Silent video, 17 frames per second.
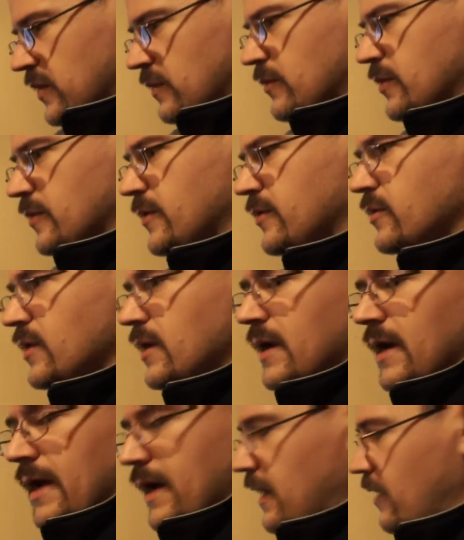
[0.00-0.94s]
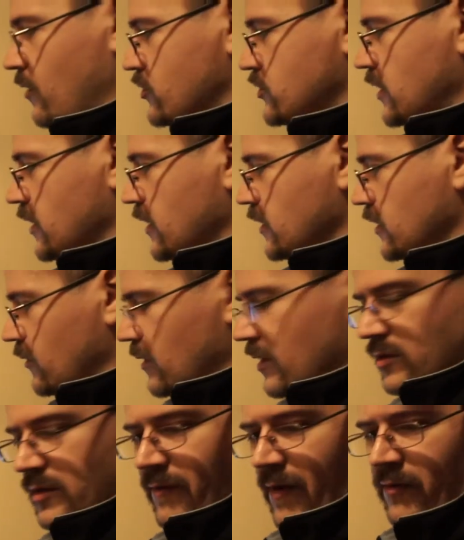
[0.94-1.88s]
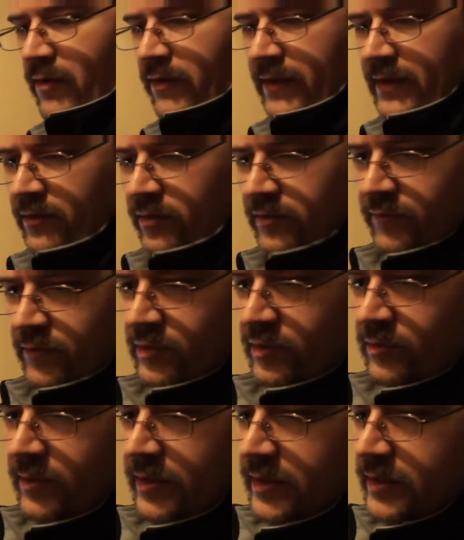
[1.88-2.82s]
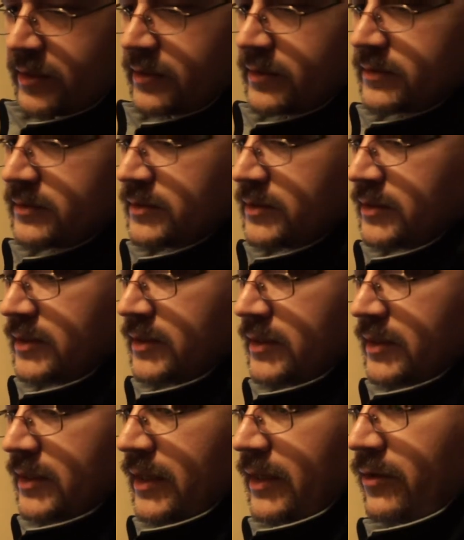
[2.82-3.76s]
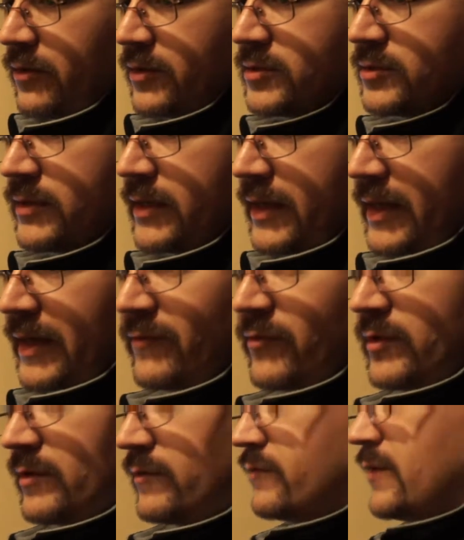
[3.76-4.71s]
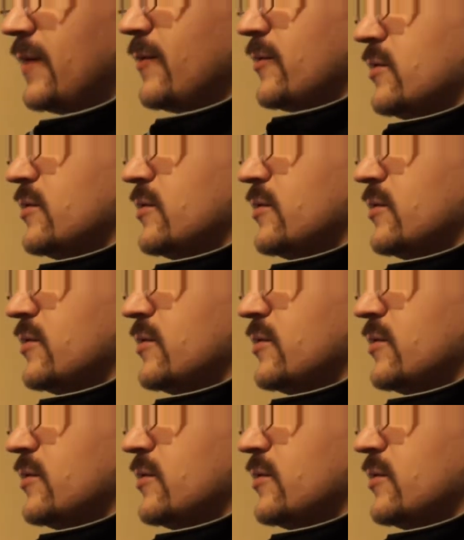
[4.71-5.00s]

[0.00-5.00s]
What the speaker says: millimeters. And I was checking the rest of everything else for square, and the only tool I have is a framing